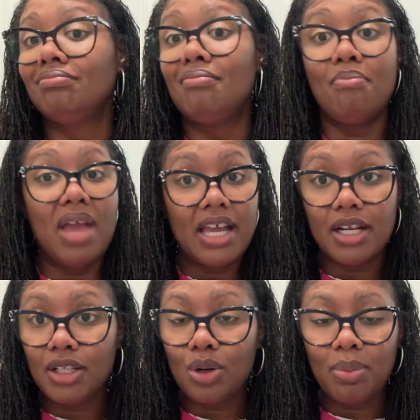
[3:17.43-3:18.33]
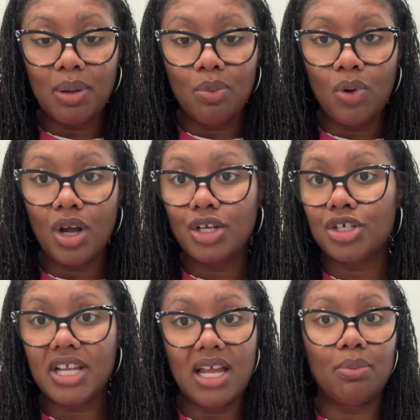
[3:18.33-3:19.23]
make it a little bit more
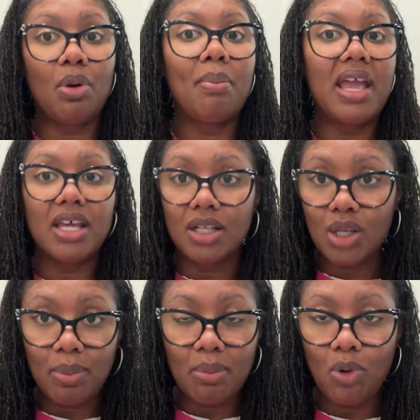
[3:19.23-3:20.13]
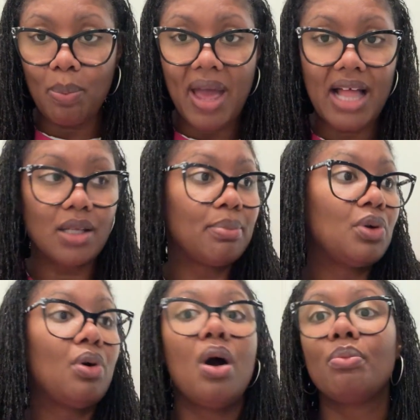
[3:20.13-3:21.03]
understandable, make it a little bit more
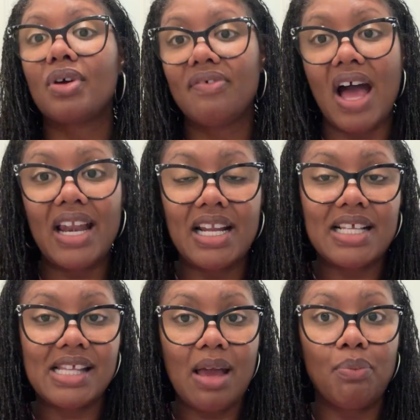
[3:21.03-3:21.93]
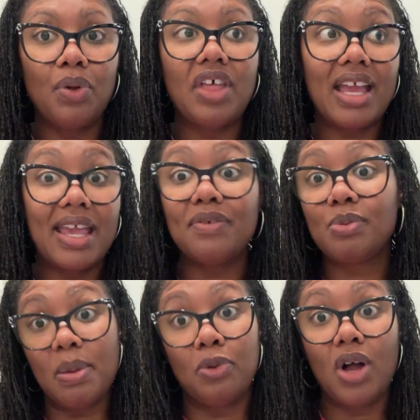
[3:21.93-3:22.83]
palatable, provide an example that gives
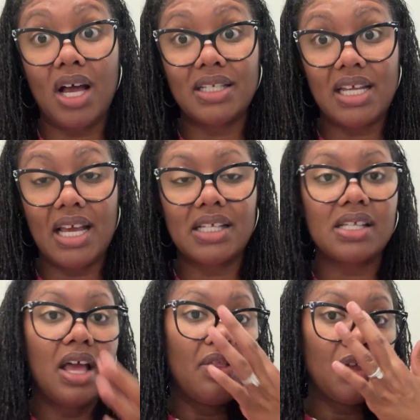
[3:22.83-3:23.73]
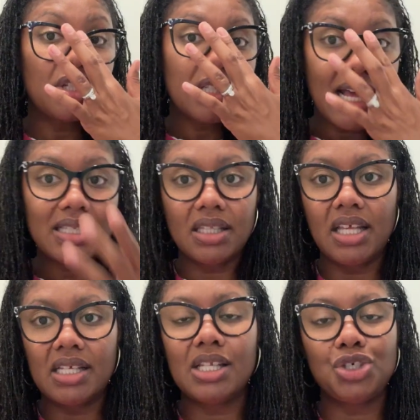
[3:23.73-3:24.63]
people context. There's lots of
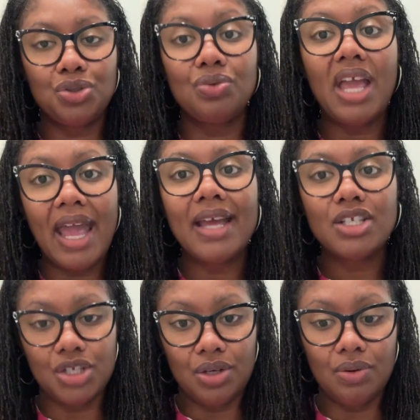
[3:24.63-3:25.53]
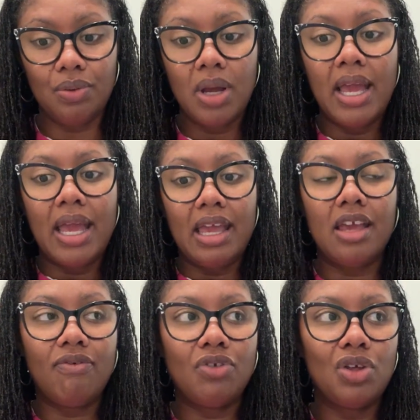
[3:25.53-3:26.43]
things that you can do
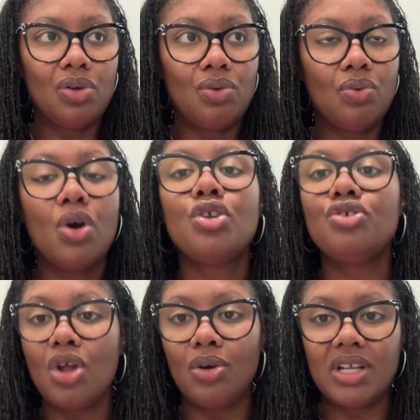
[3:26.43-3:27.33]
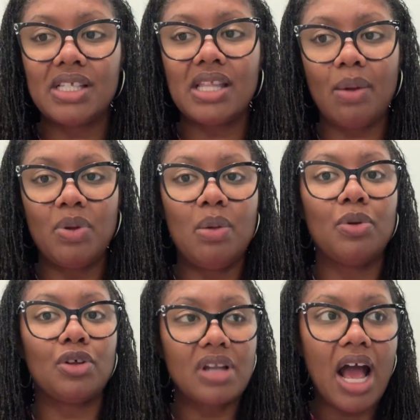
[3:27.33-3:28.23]
if you notice that people
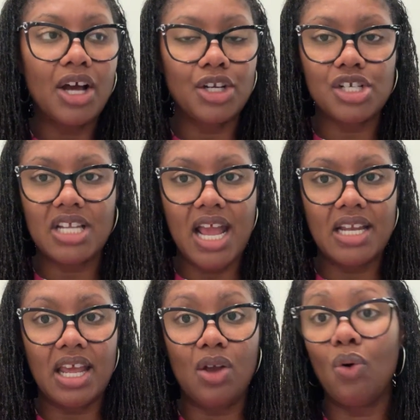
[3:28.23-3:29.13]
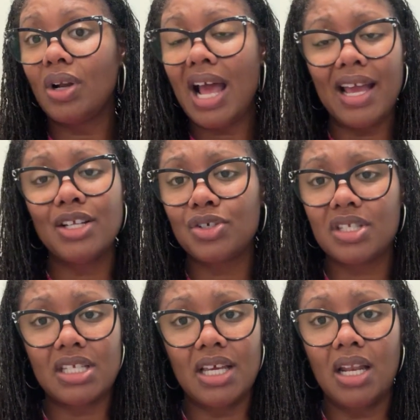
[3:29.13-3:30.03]
are not understanding or not
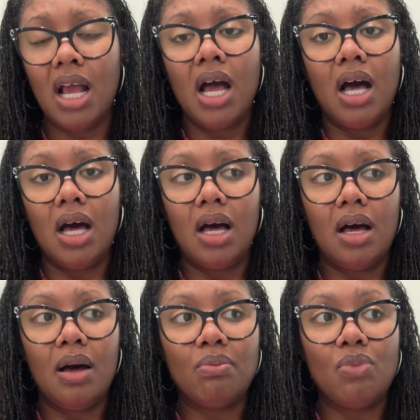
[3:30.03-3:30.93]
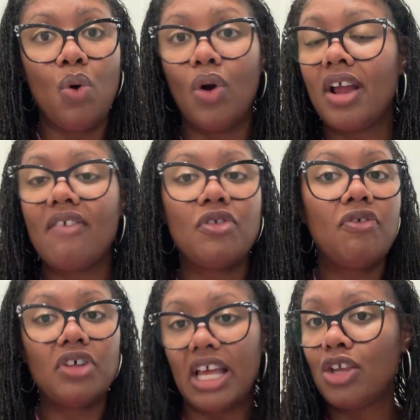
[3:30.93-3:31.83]
interested, or if you
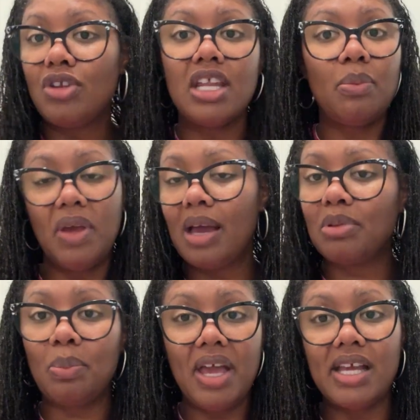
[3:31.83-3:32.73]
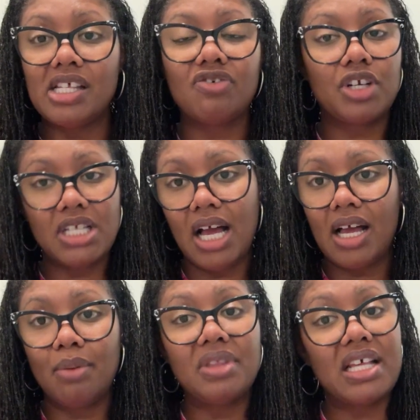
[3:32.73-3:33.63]
feel like you need to pick up the pace for
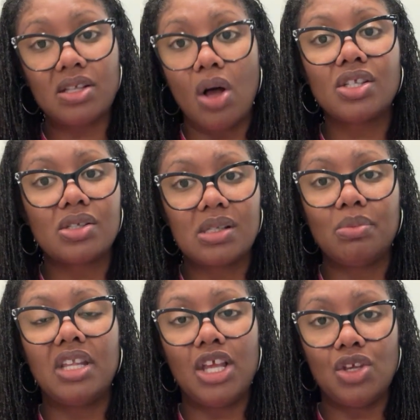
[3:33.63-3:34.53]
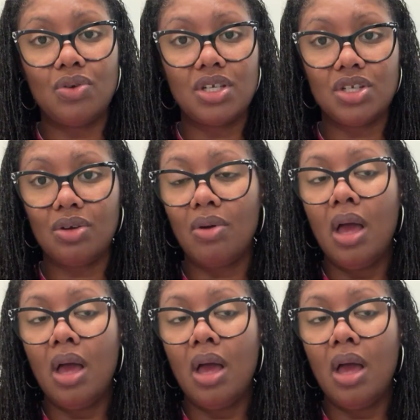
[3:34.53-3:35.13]
time, that's also something that you can do.